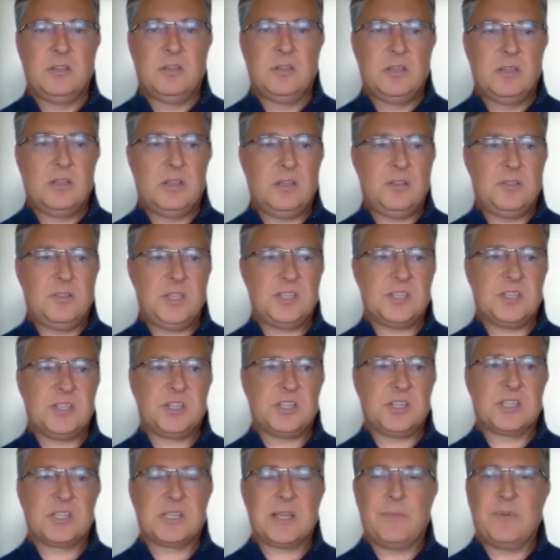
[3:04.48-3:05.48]
Uh, these are
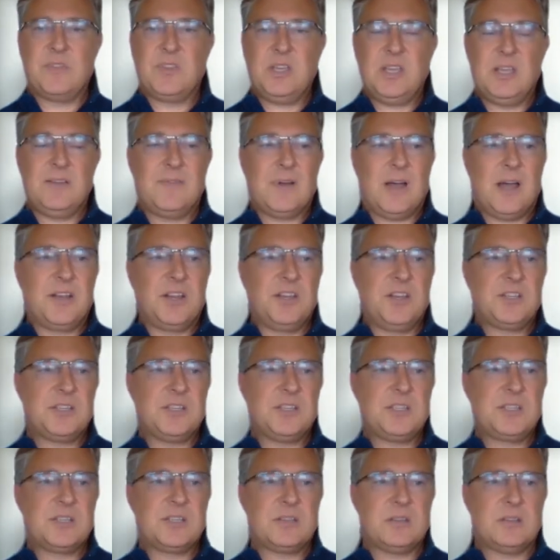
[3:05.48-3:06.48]
just some of the
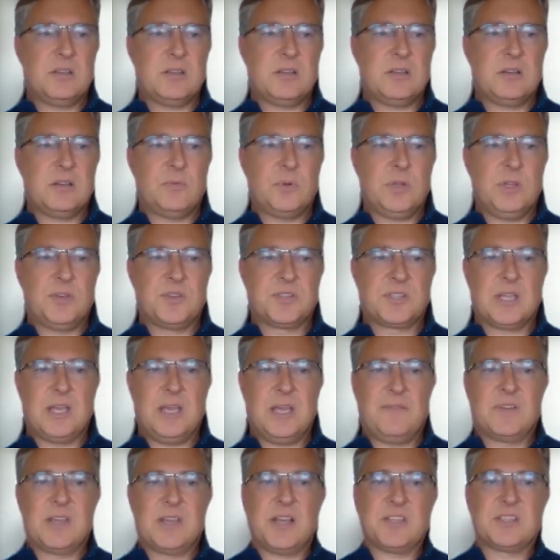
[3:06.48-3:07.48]
advantages. Uh, we also
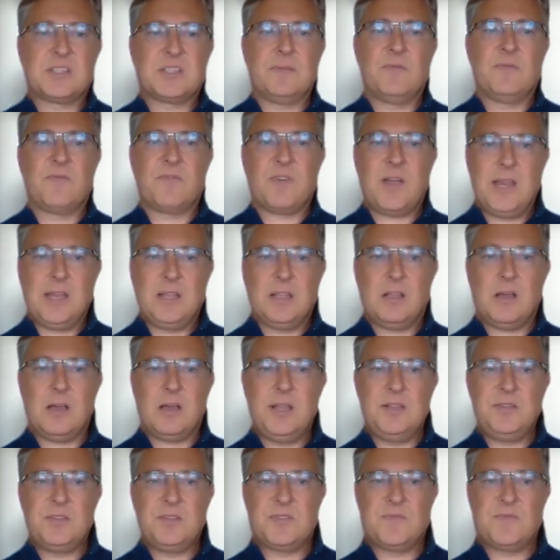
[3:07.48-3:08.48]
have custom frame
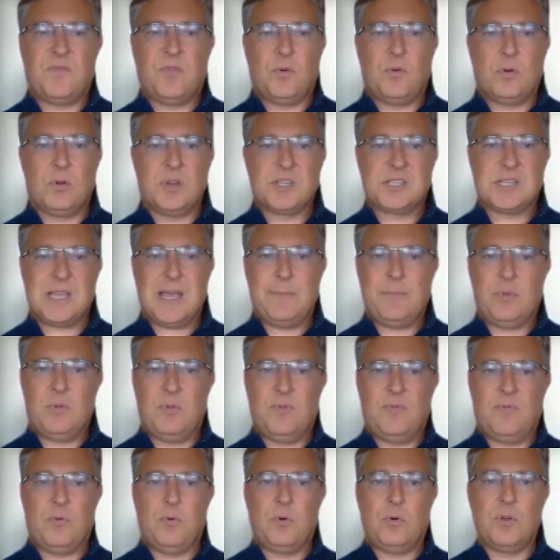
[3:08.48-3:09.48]
lines, for
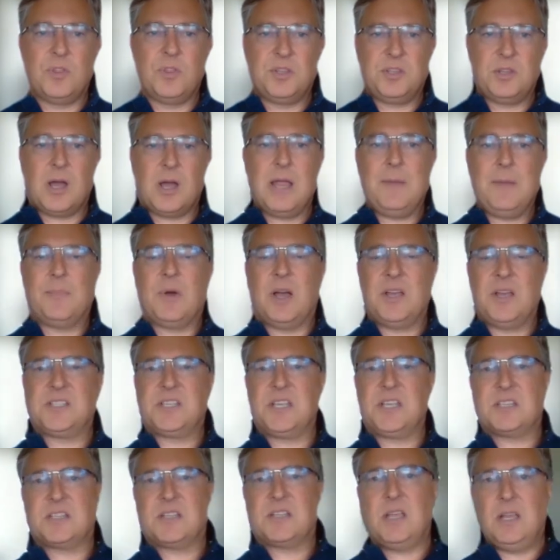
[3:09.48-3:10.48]
example, for the 9 by
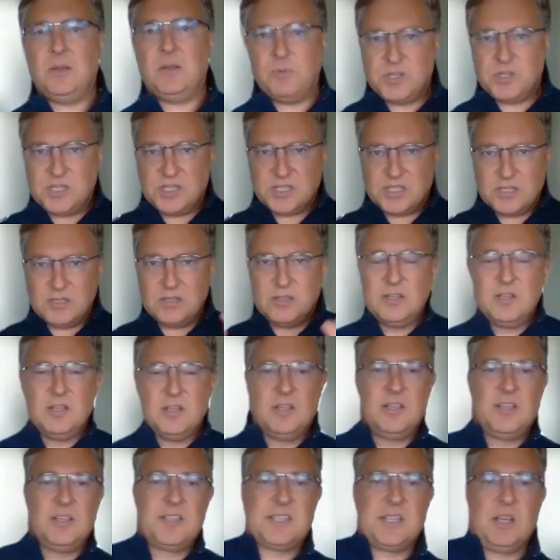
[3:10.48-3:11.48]
16, which is the
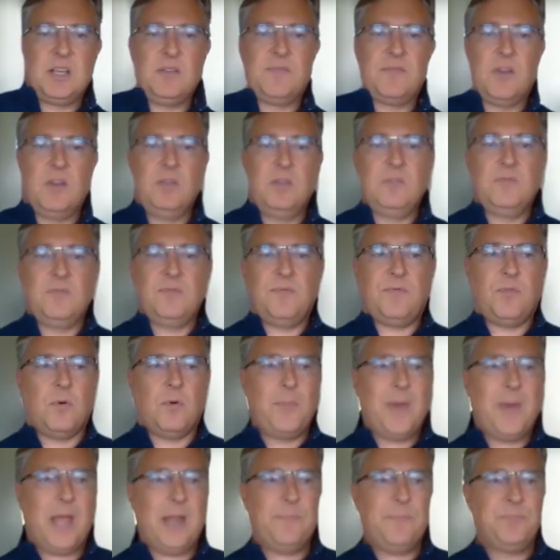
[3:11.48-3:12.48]
cell phone
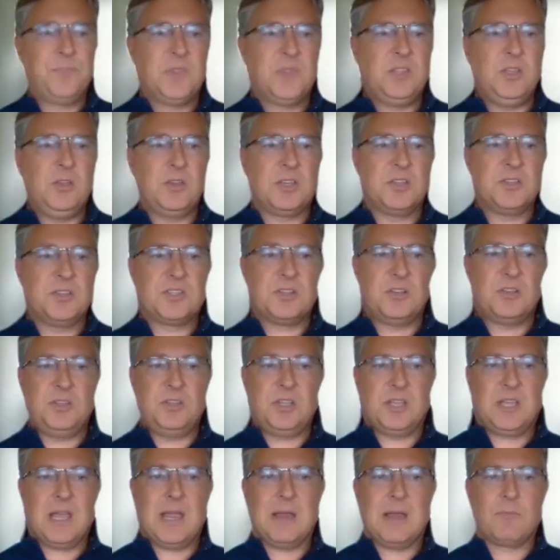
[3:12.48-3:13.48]
format. You can turn
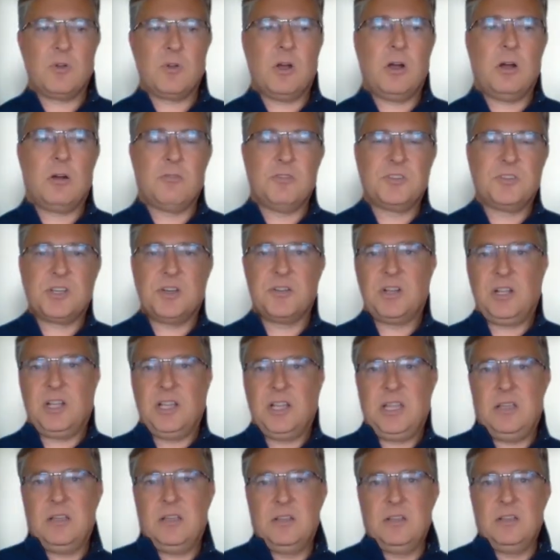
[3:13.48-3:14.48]
the camera
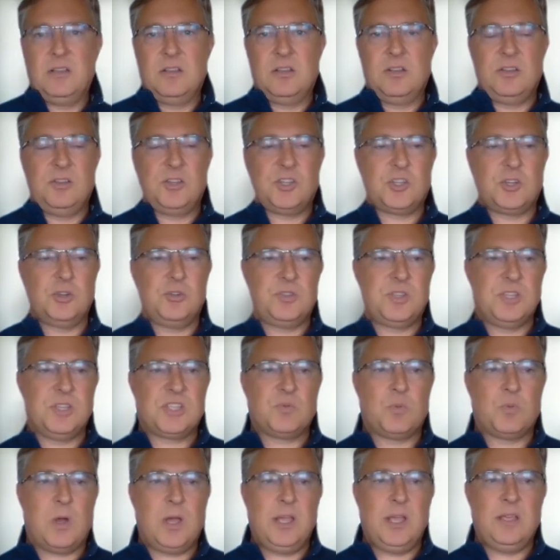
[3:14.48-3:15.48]
horizontally and shoot
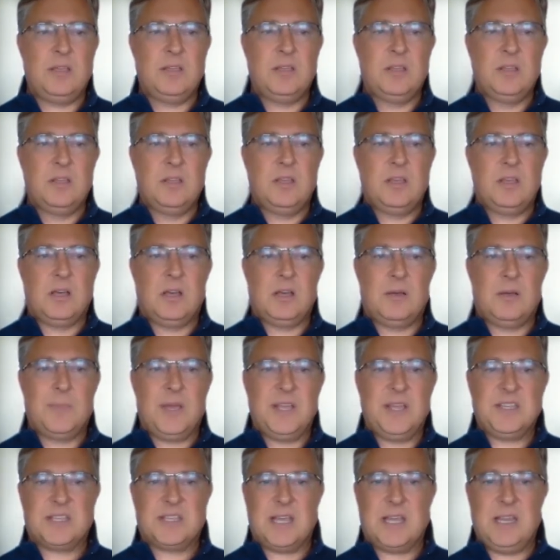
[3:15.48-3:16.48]
this way, uh,
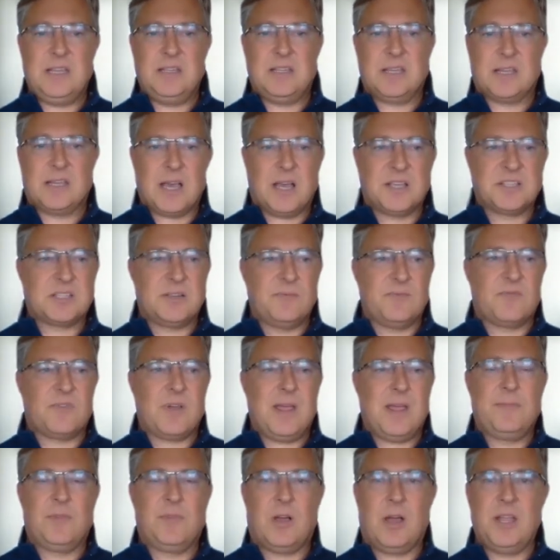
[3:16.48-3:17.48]
maintain the custom
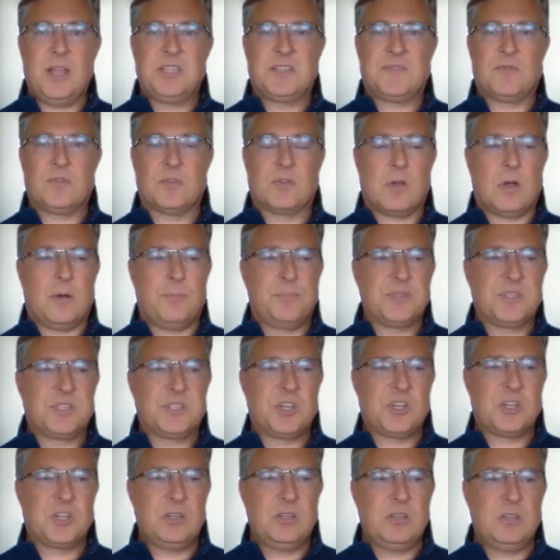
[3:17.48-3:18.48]
frame lines for
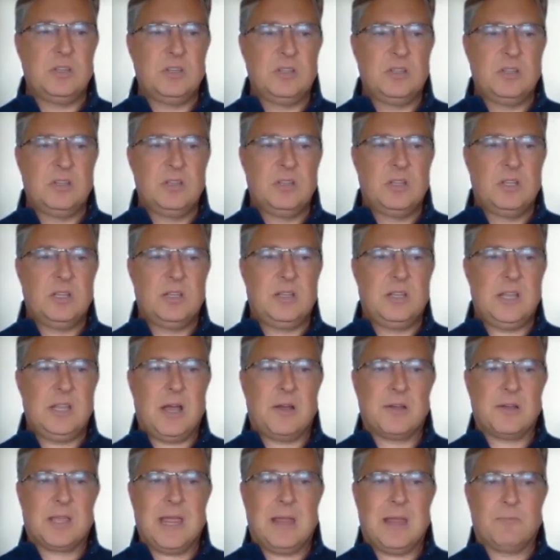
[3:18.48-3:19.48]
composition. And
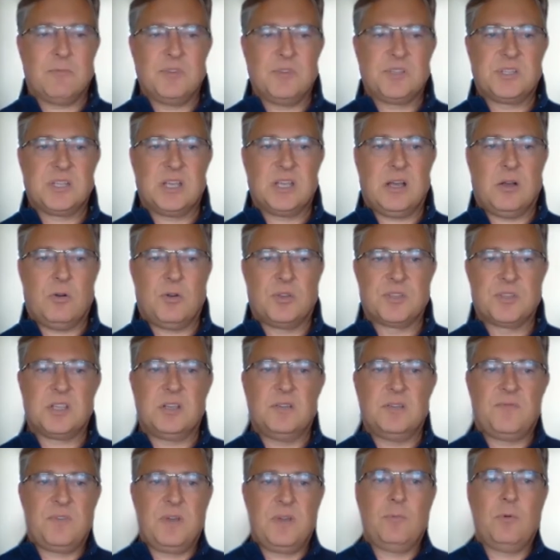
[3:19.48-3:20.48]
our cameras are
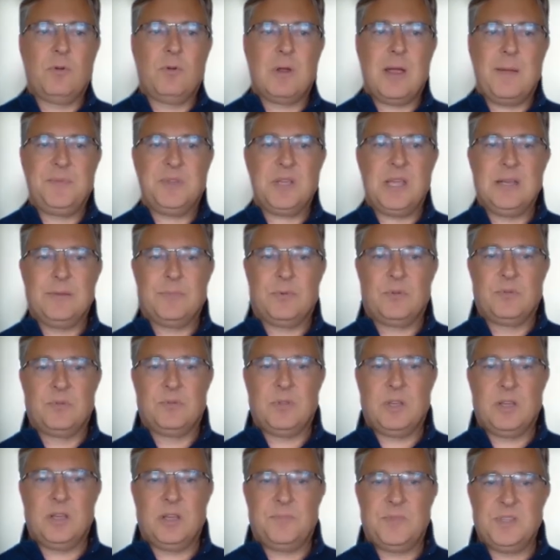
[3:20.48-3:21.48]
also firmware
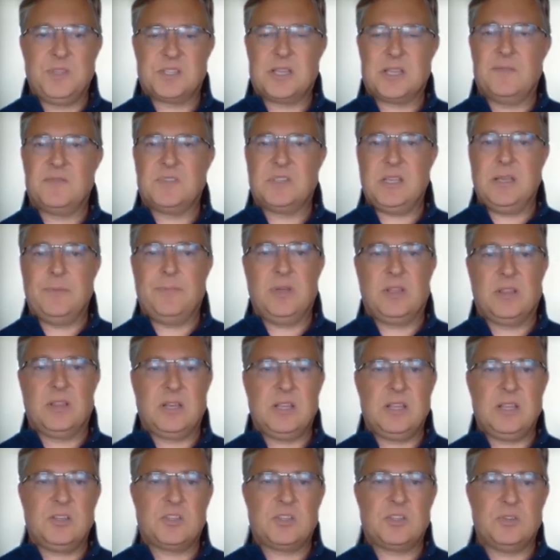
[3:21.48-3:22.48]
updatable. Uh, this gives the
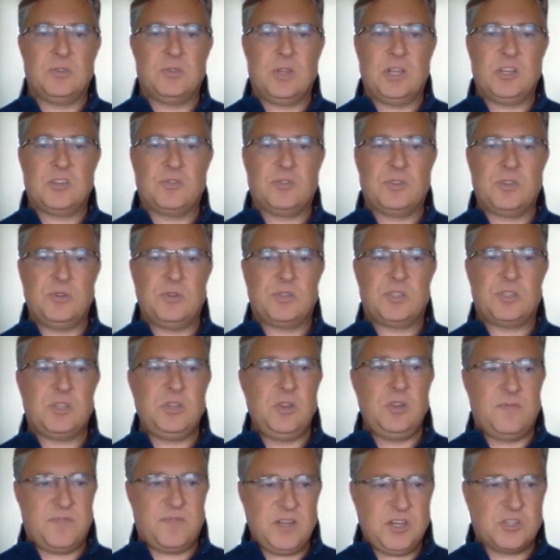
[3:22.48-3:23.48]
ability to introduce
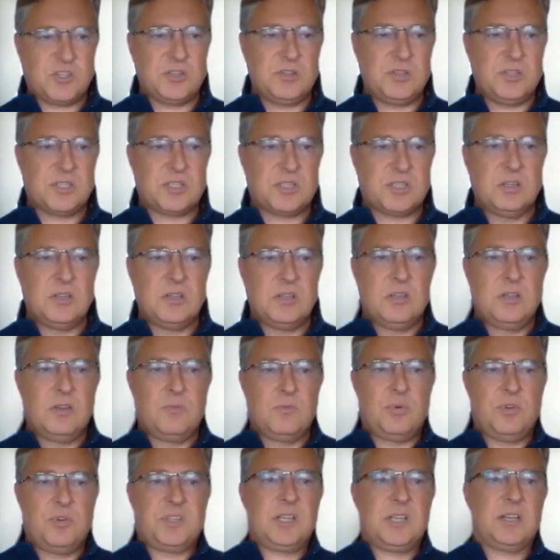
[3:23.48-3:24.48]
new features,
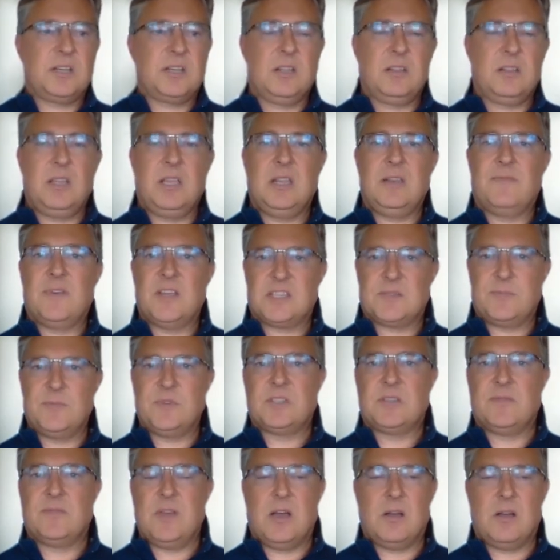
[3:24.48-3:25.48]
protecting the
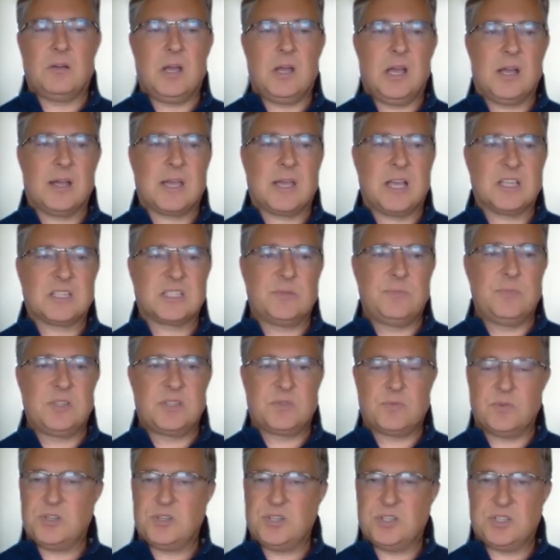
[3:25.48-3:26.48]
investments of our, our
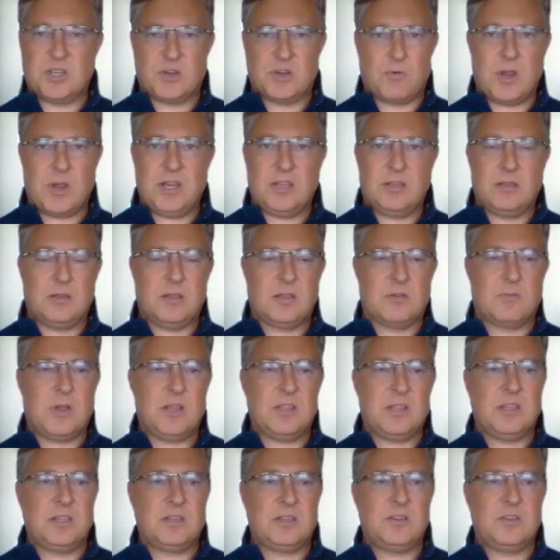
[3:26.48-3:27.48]
customers, which is a great, a
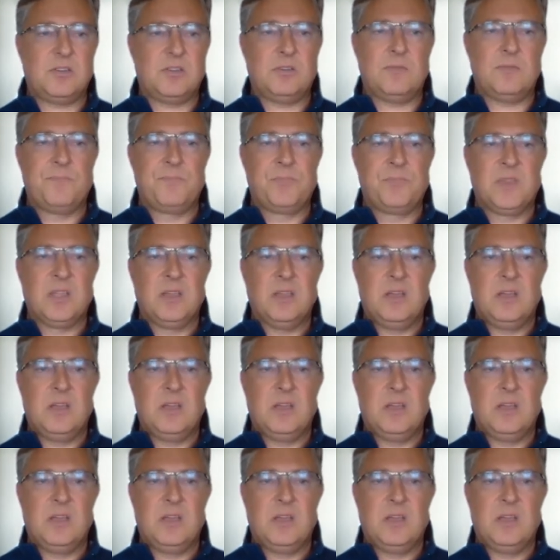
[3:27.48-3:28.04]
great thing to do.